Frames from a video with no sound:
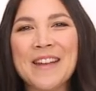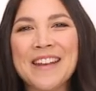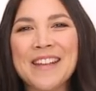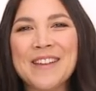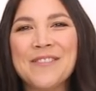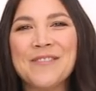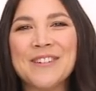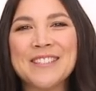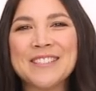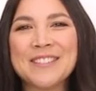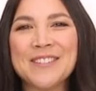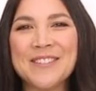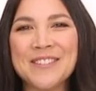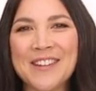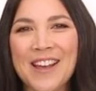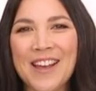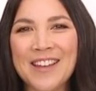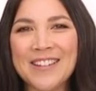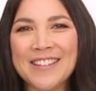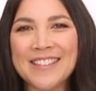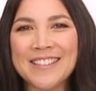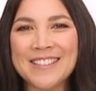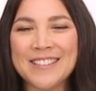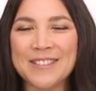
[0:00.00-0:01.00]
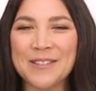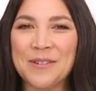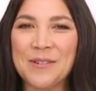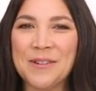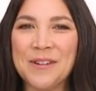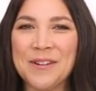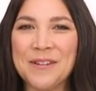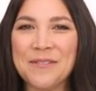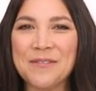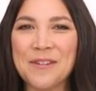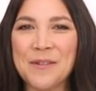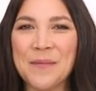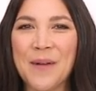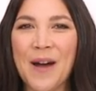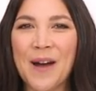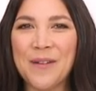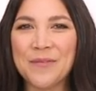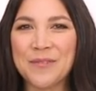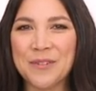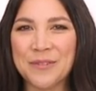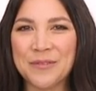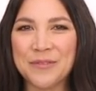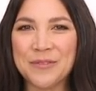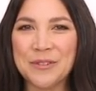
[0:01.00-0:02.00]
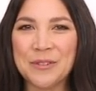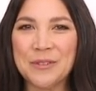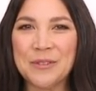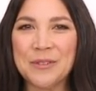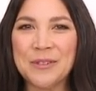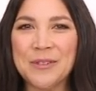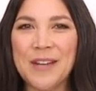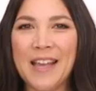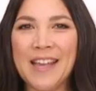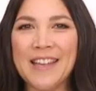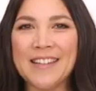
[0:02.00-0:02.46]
everybody, what's going on? It's Lauren from Hot for Food,